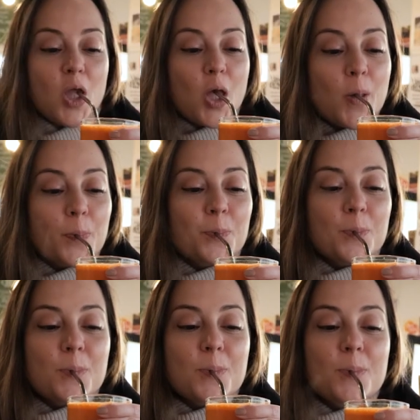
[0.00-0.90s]
the road
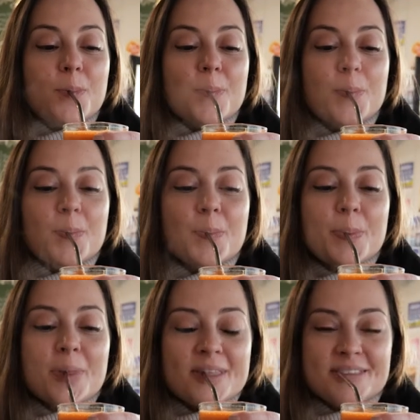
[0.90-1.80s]
and head to
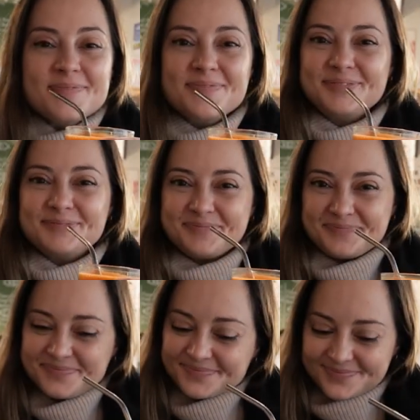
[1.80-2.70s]
Cradle Mountain.
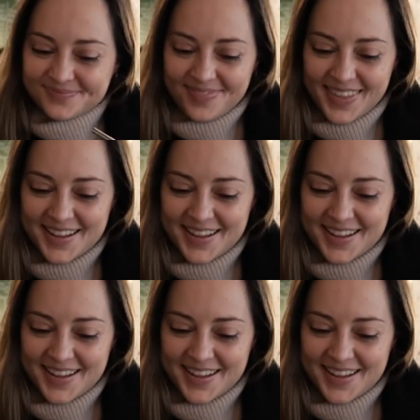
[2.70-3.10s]
Super